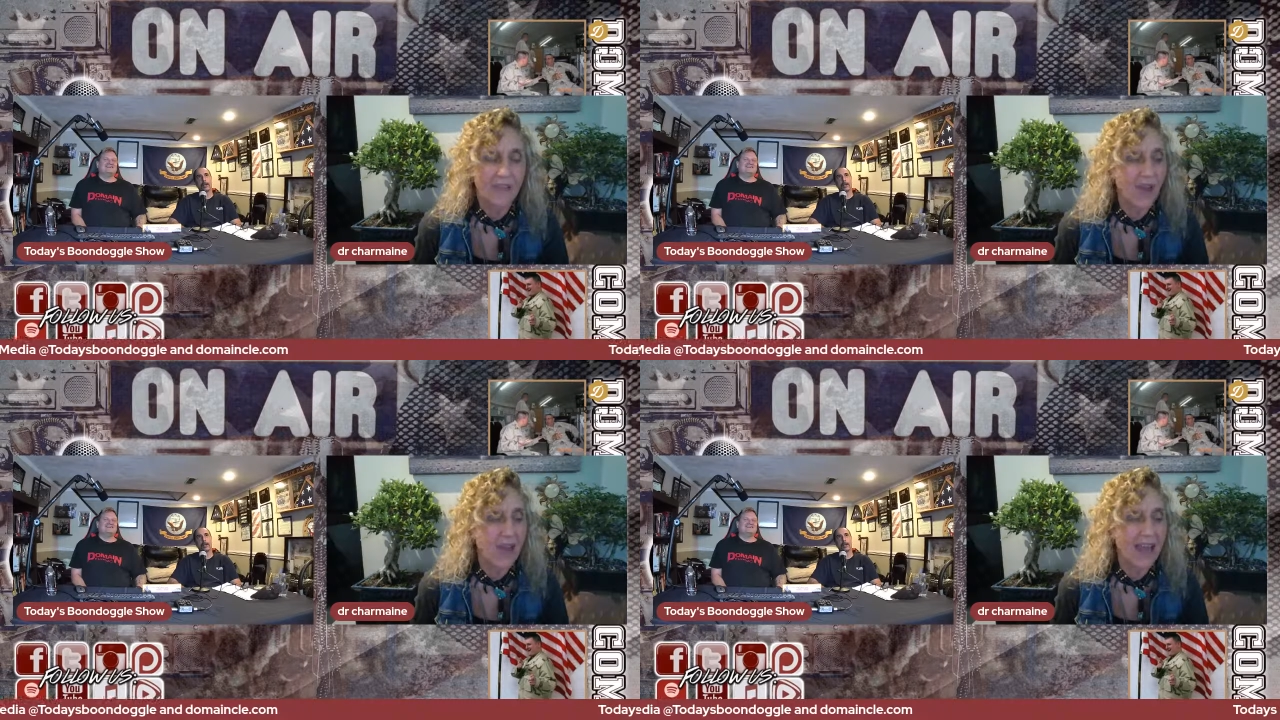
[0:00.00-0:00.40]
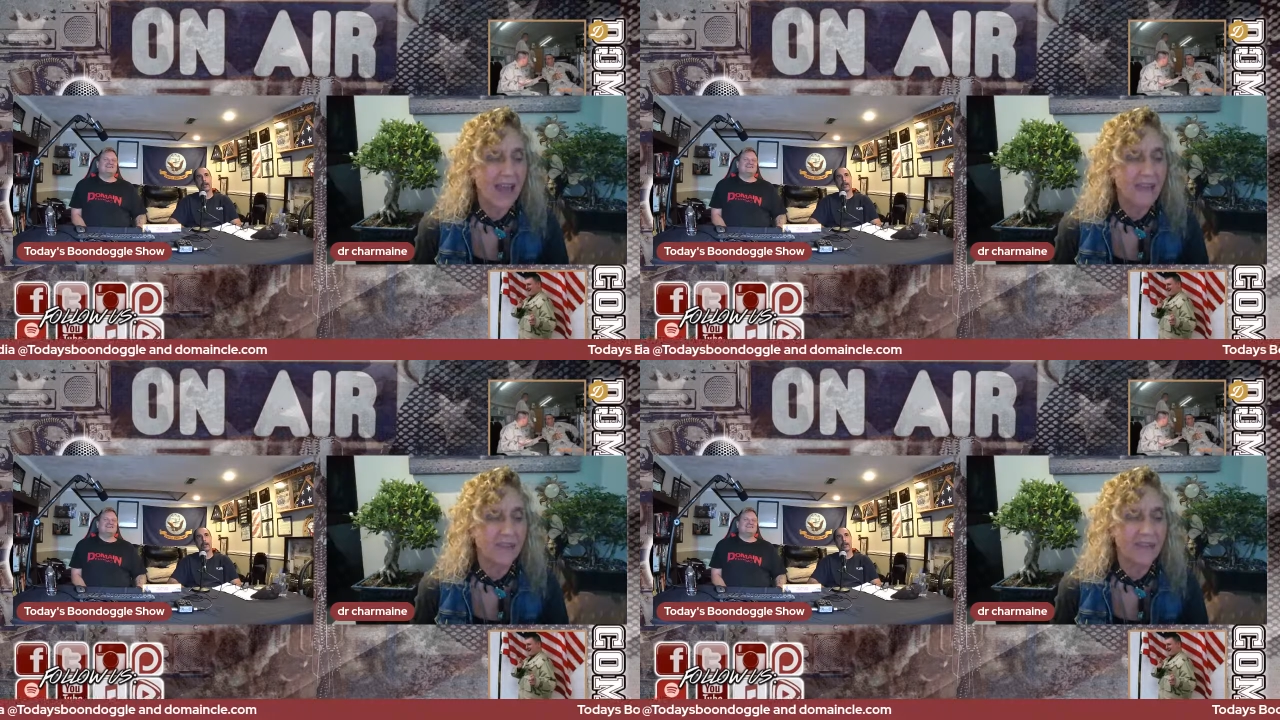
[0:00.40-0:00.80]

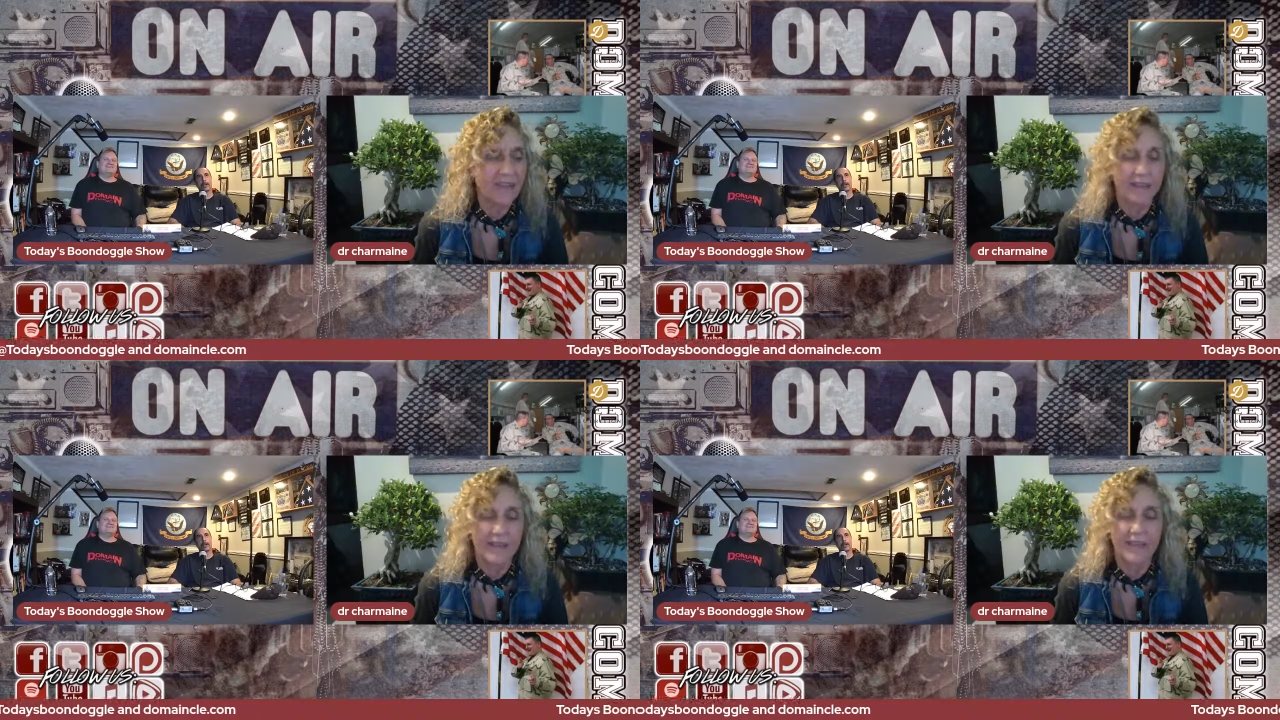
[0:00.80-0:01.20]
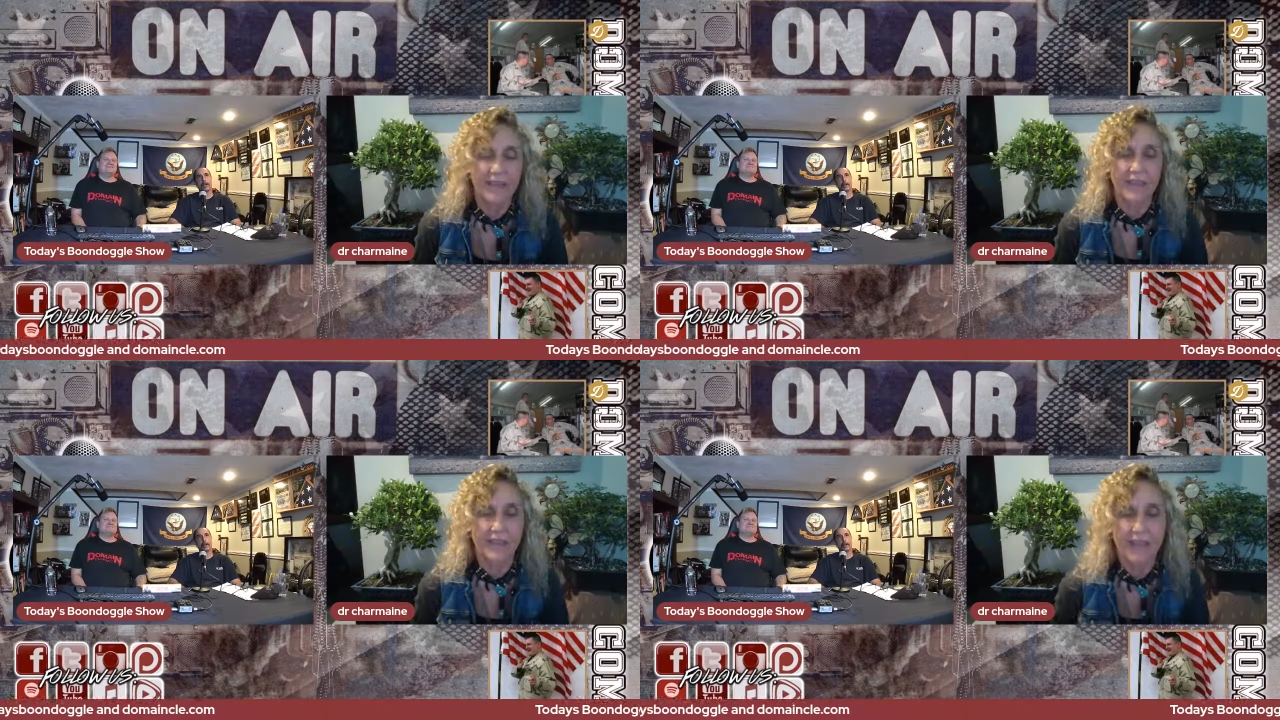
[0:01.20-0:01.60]
anything that
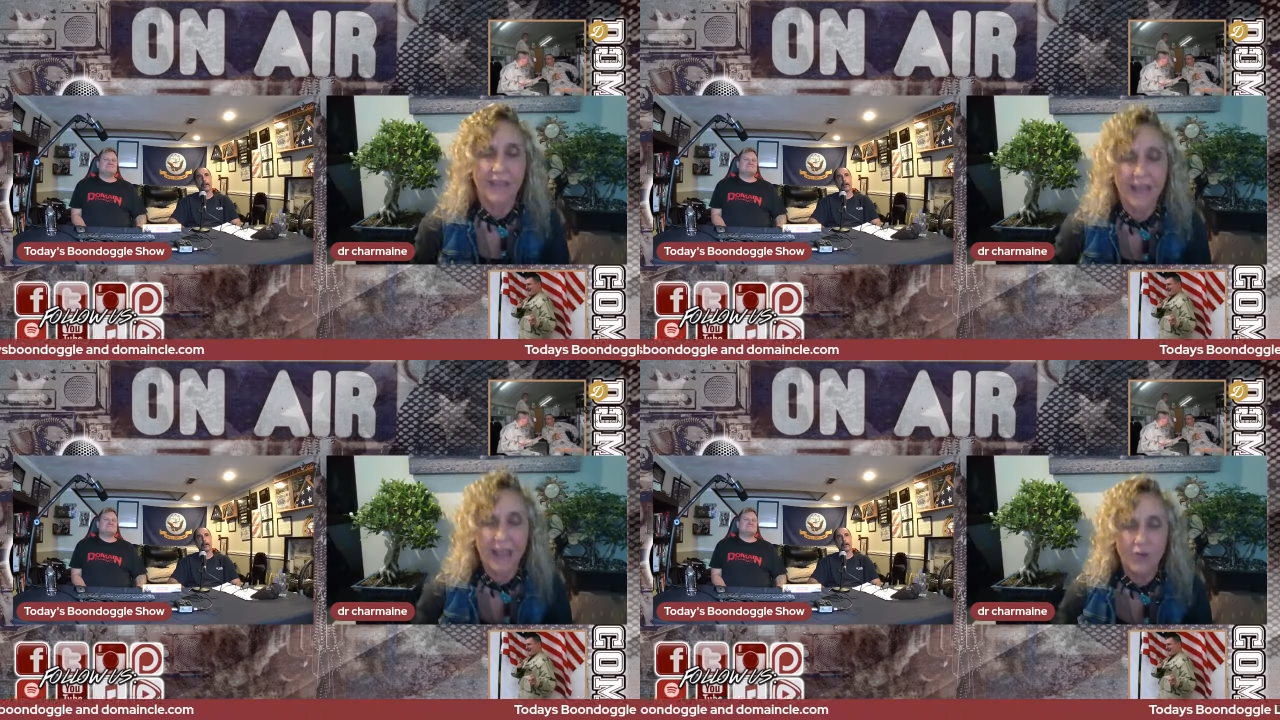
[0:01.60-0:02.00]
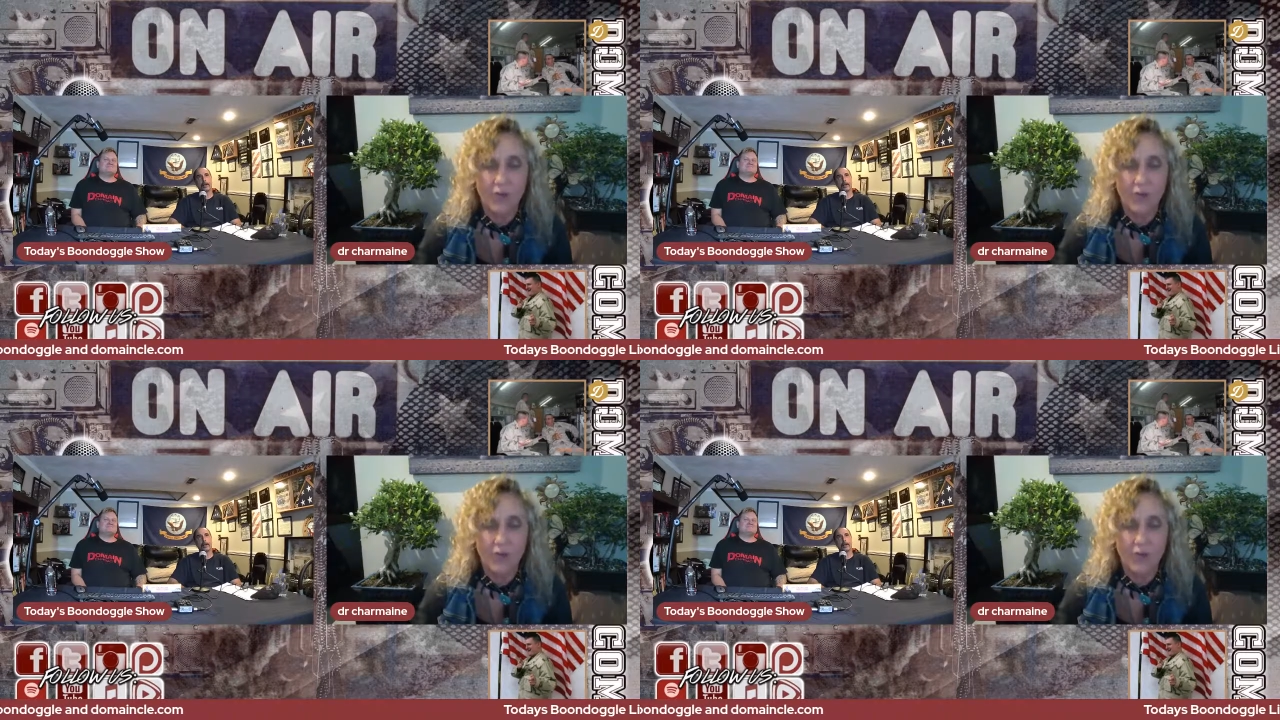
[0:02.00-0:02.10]
again,